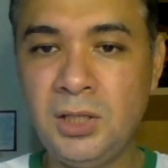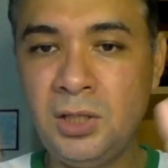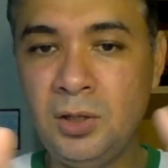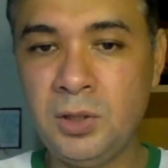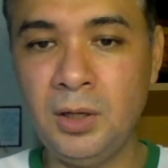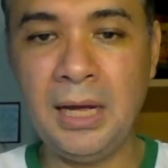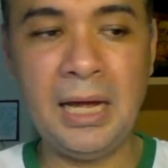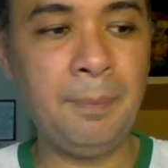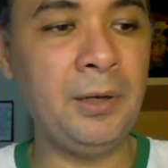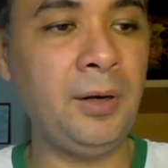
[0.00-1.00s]
usually going to
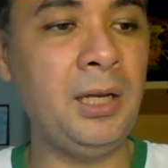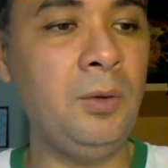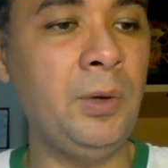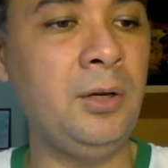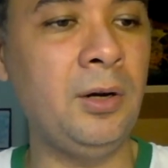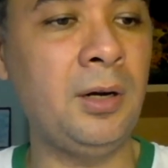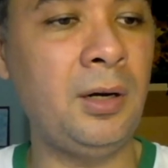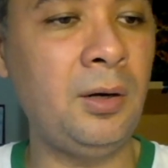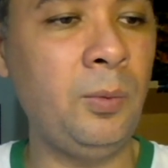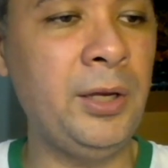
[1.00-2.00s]
happen already when
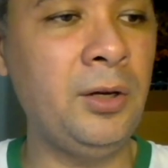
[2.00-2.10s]
you're